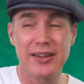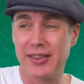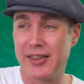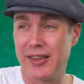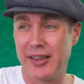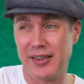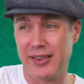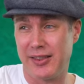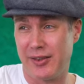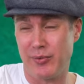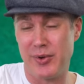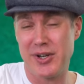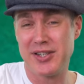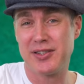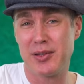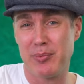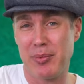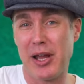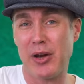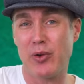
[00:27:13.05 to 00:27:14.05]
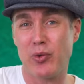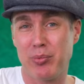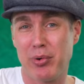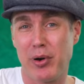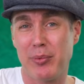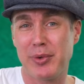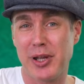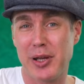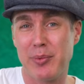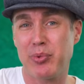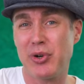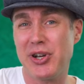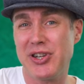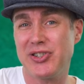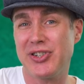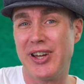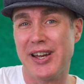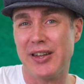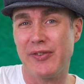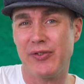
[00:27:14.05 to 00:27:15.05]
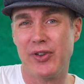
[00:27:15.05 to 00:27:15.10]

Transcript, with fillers: the, the rest of the band will probably appreciate it.